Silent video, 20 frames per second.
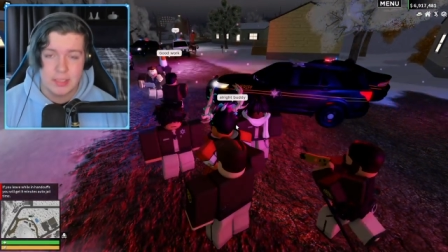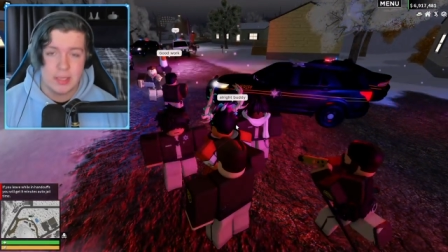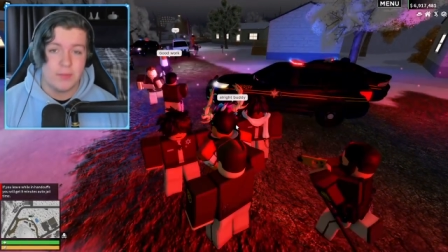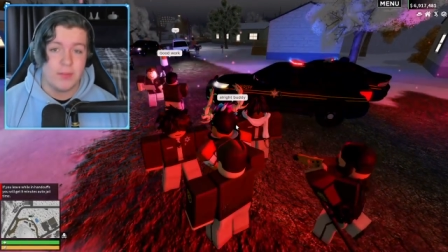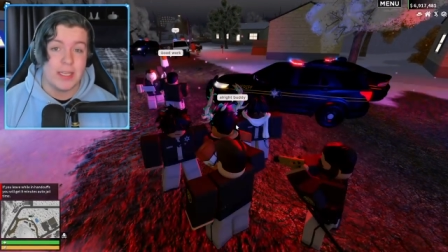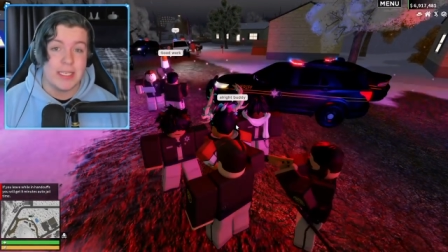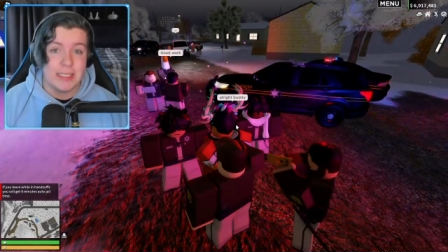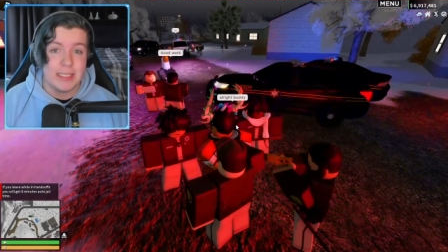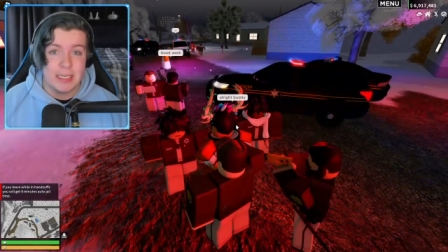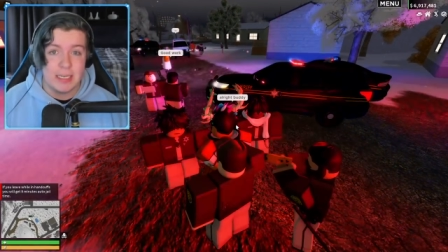If
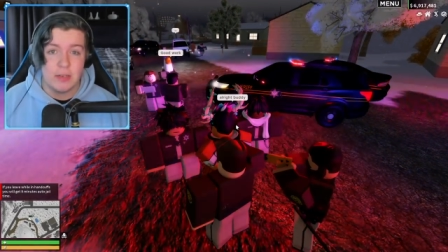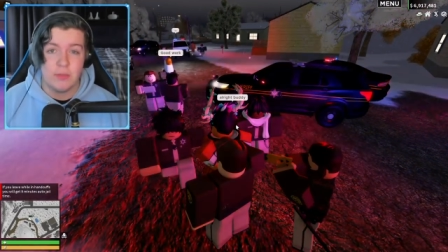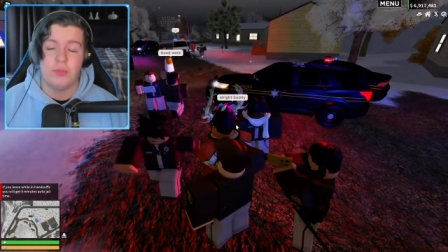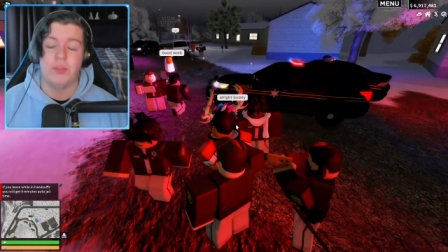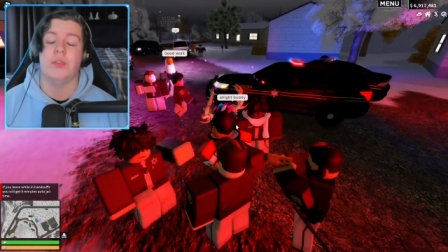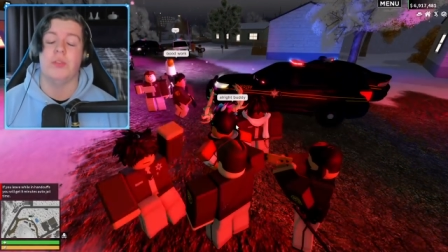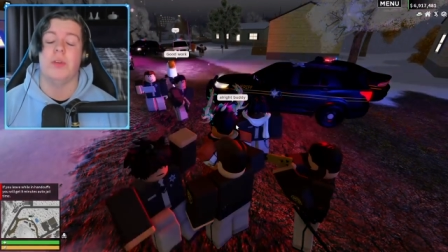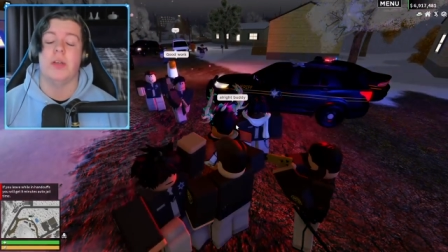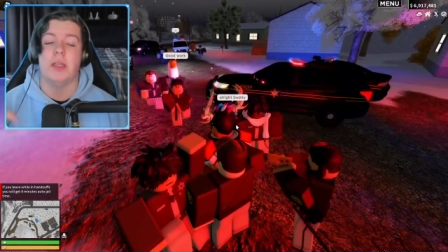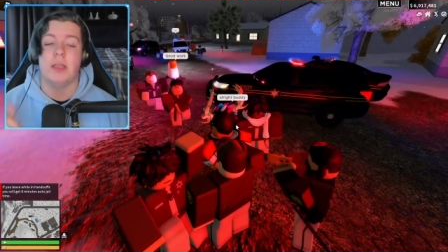I did,
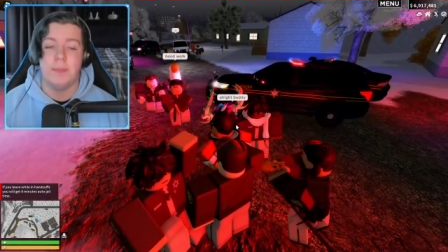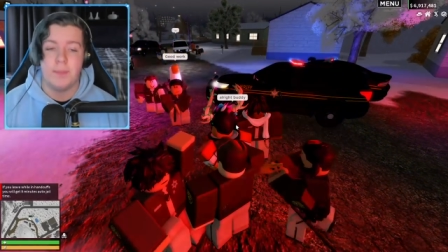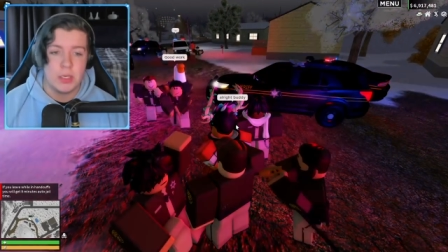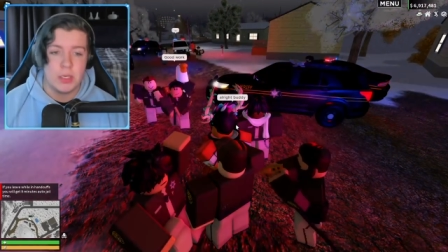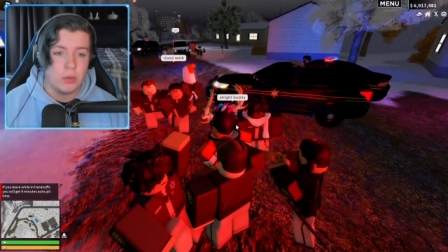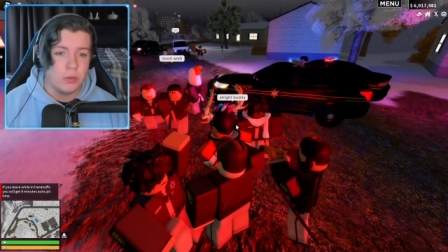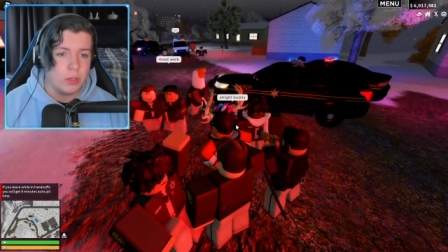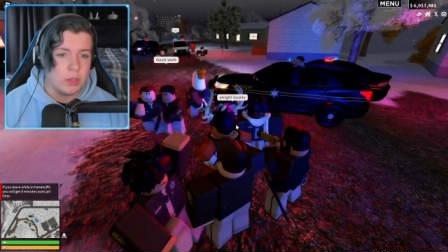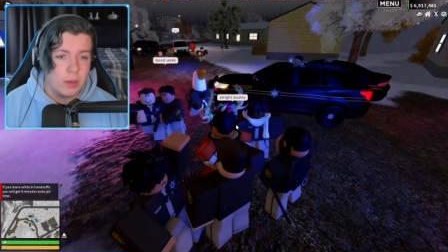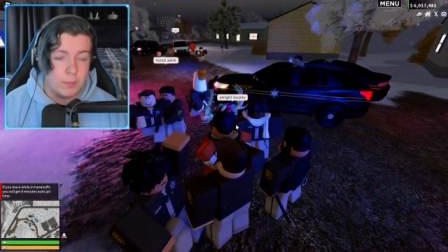feel free to let me
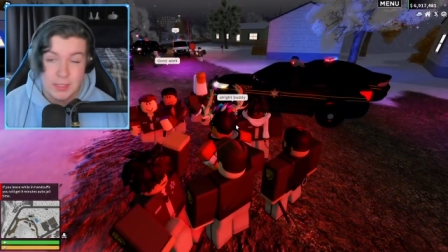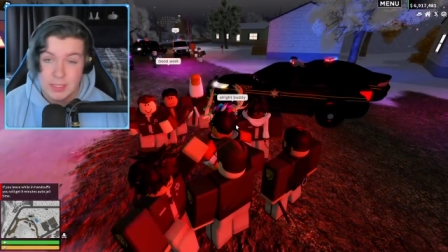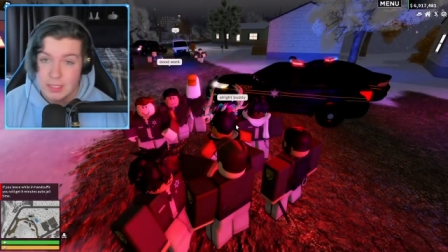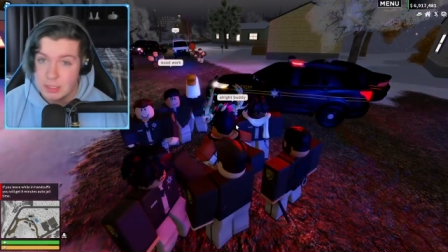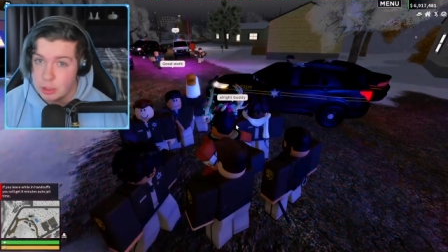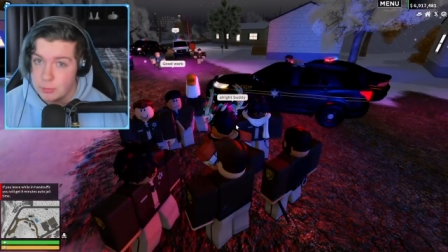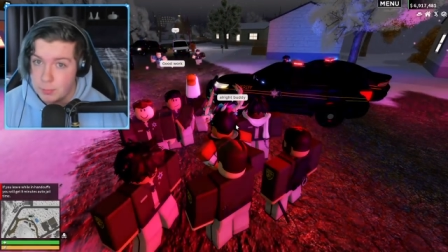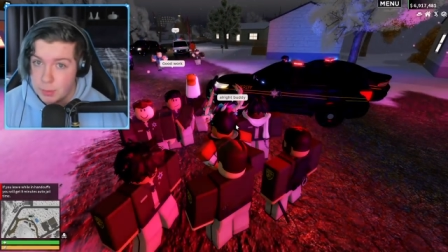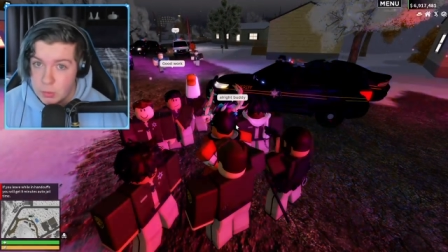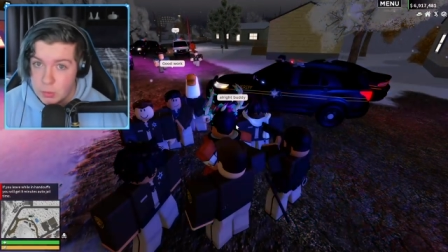know in the comment
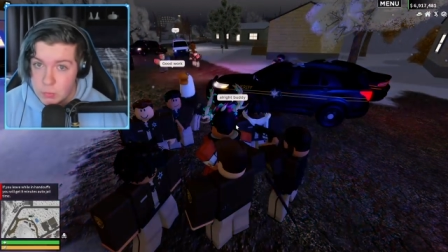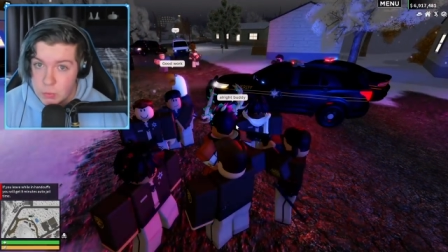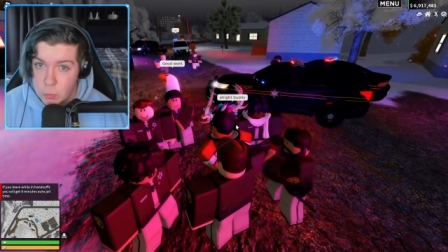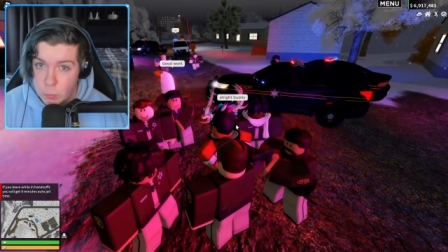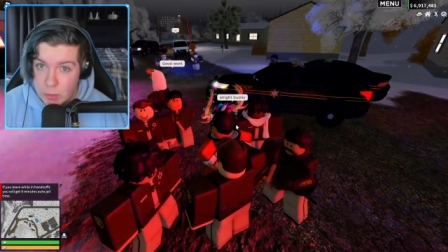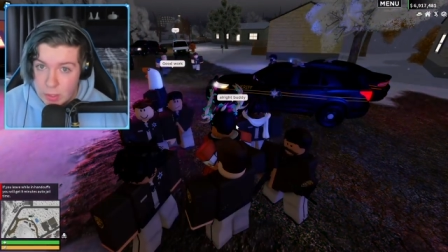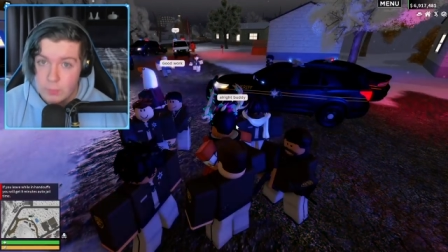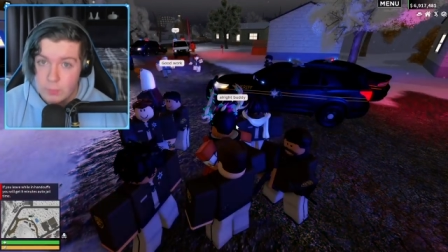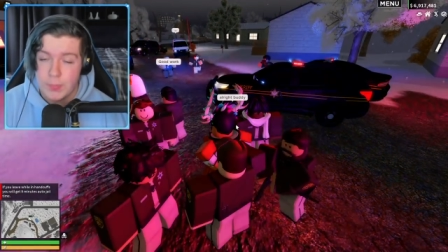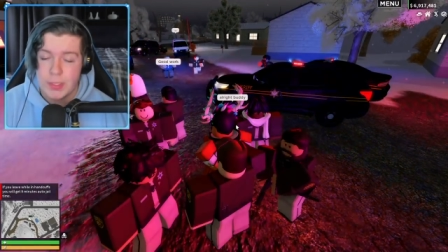section below as
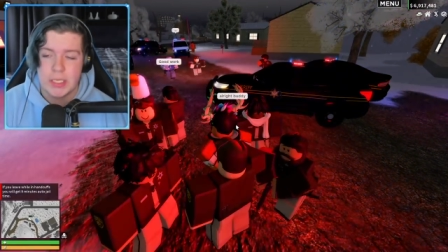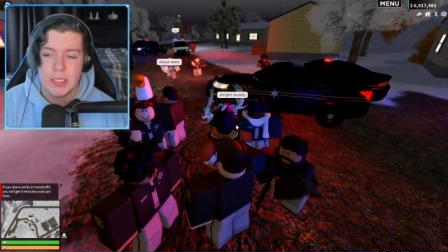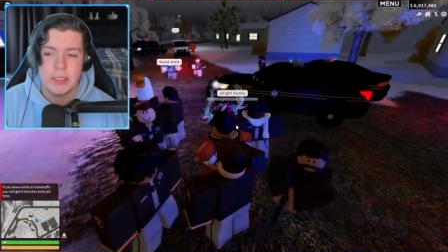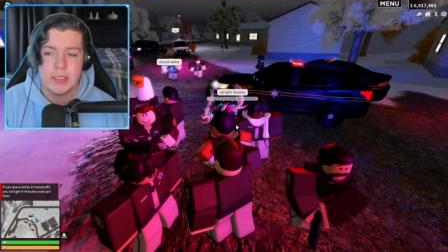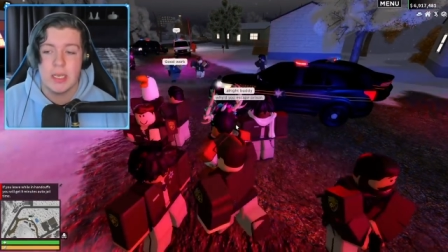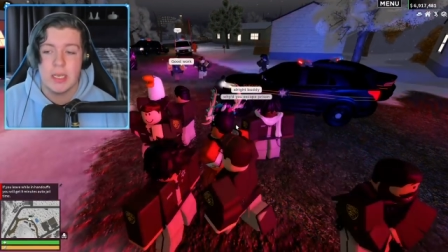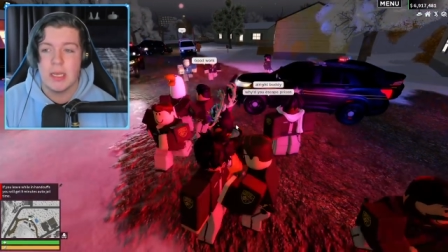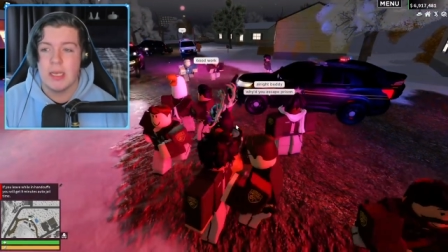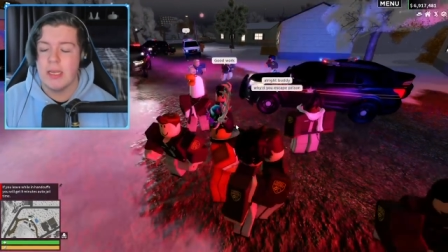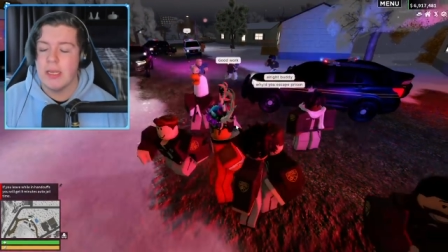well,
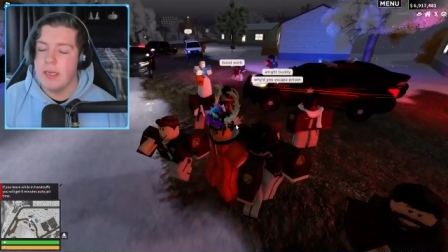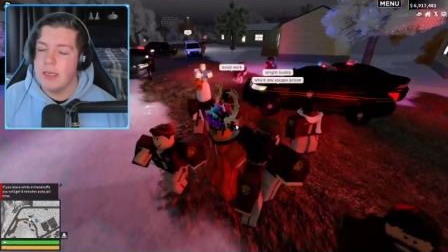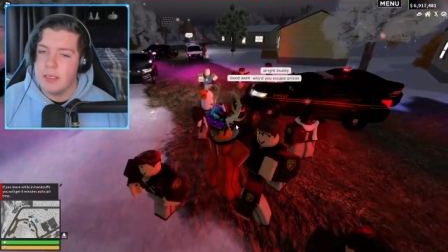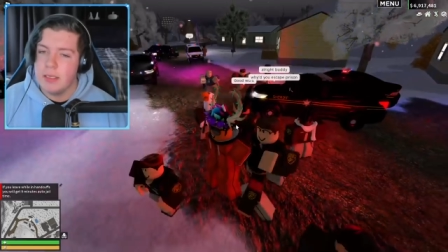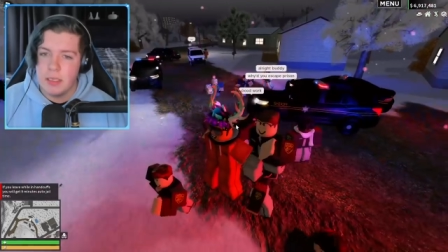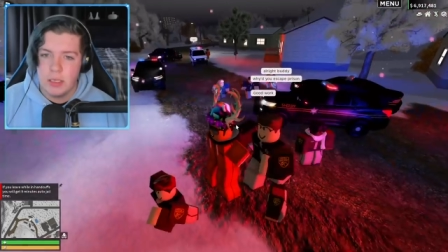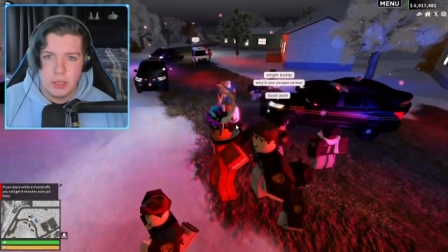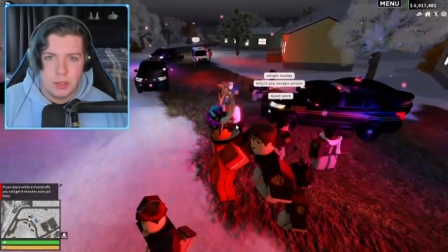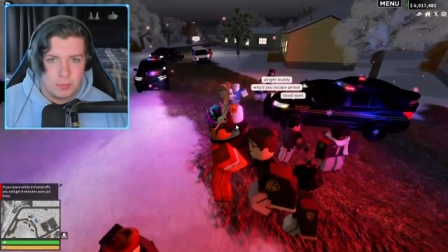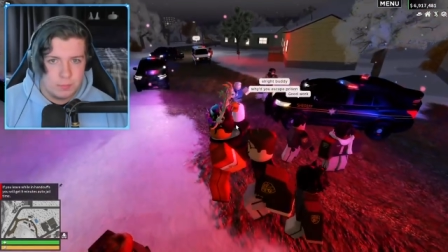because,
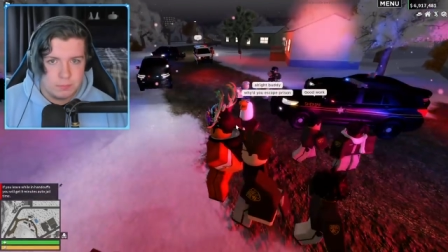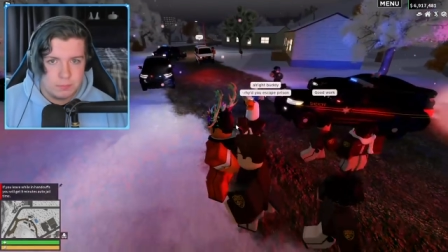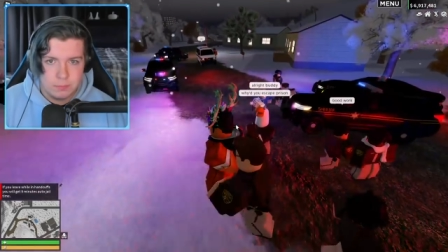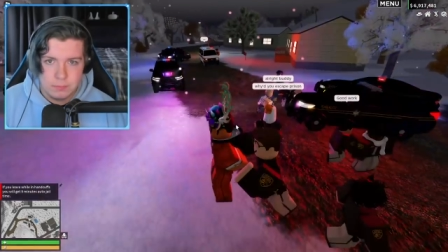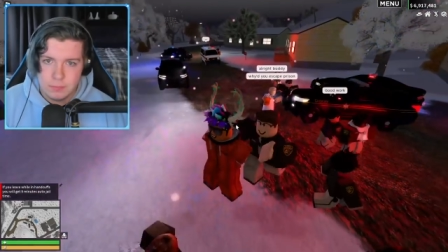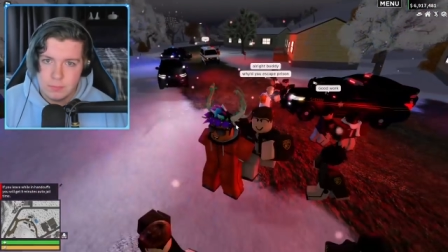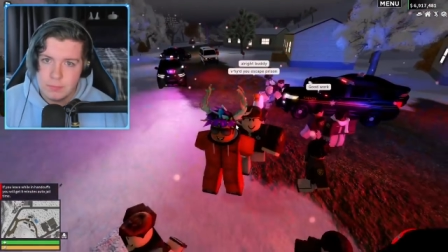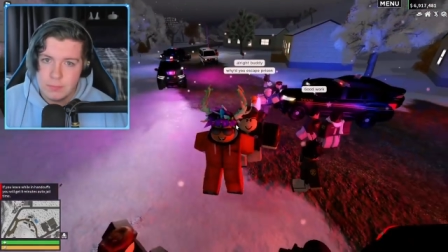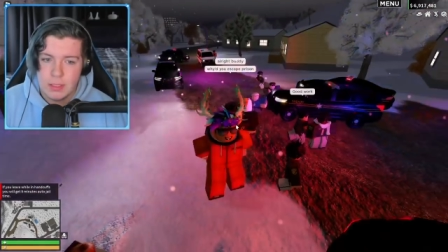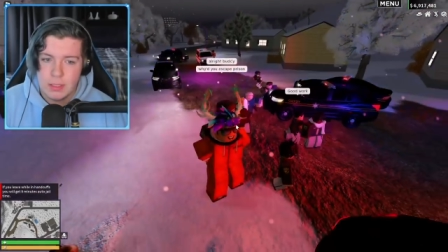you know,
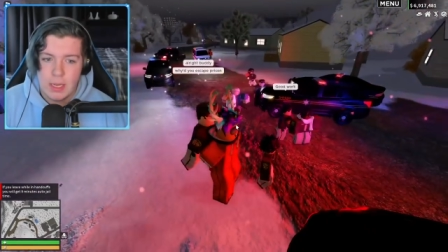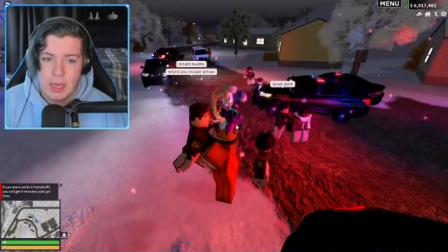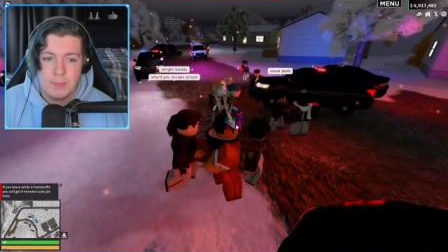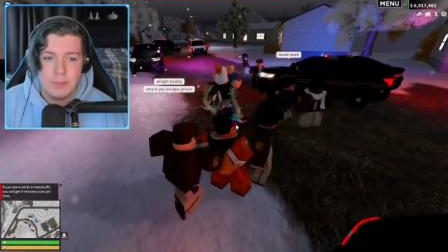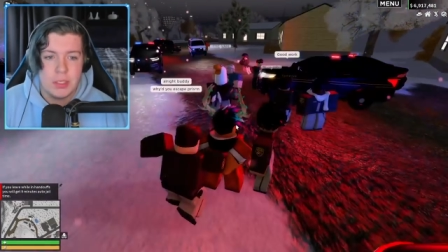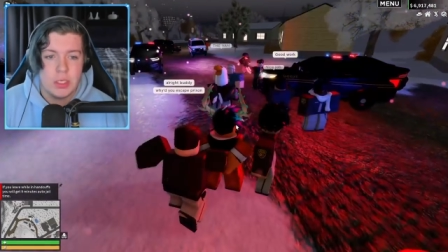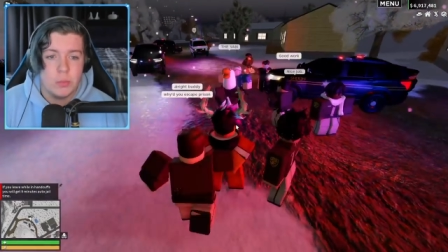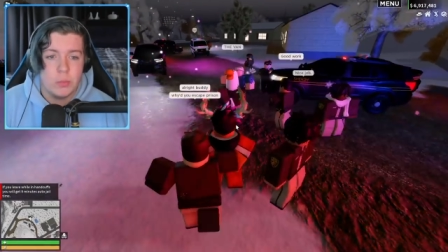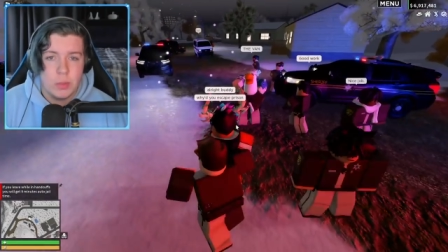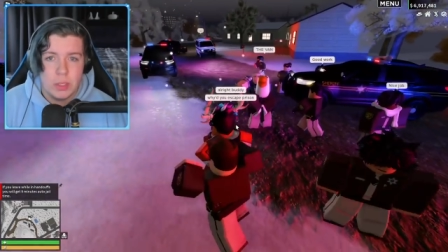I'm
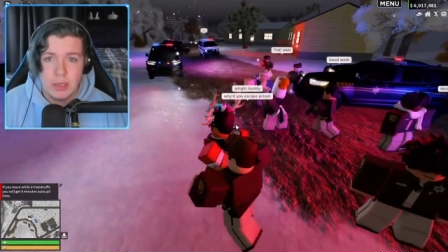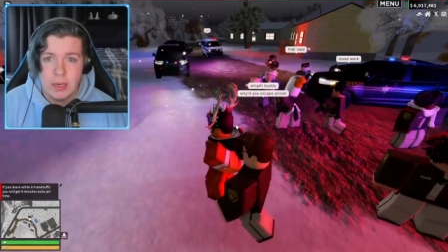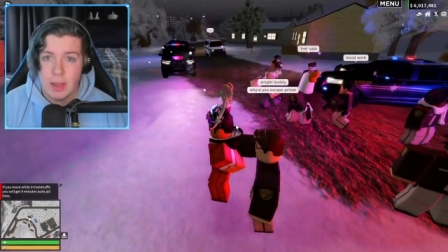human.